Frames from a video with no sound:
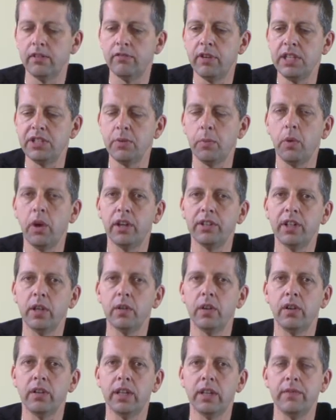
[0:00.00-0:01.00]
reason why I
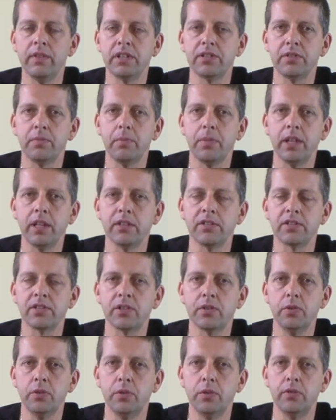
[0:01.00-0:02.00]
don't like giving something a
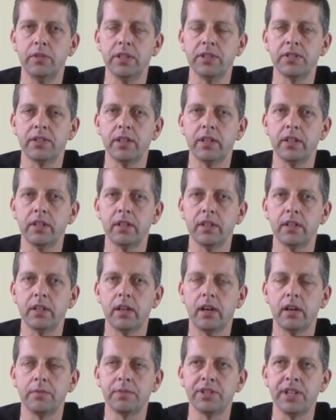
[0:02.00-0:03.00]
score is that
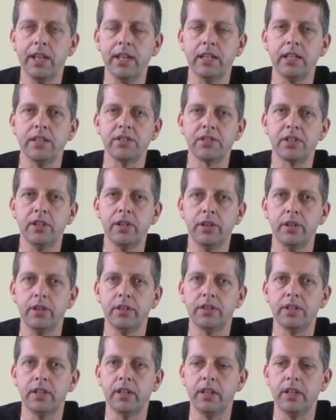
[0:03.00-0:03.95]
I'm saying it's good,